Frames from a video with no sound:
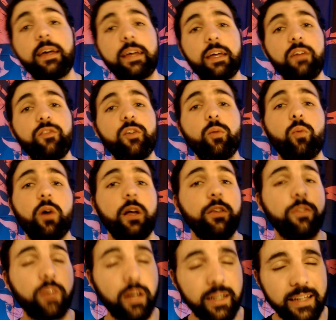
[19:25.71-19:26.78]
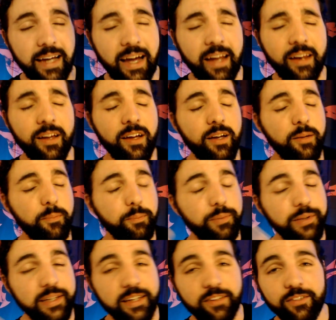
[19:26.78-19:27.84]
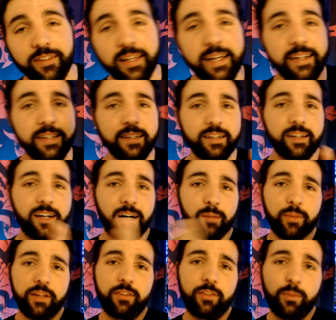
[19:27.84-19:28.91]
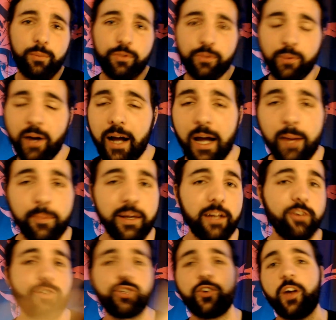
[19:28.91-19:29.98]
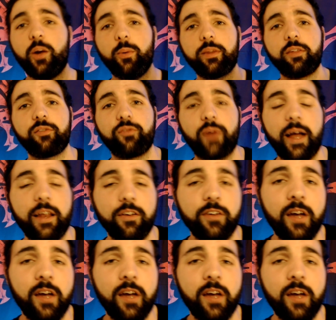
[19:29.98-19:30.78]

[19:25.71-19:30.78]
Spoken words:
If it was, again, please like, comment, subscribe, and share with a friend.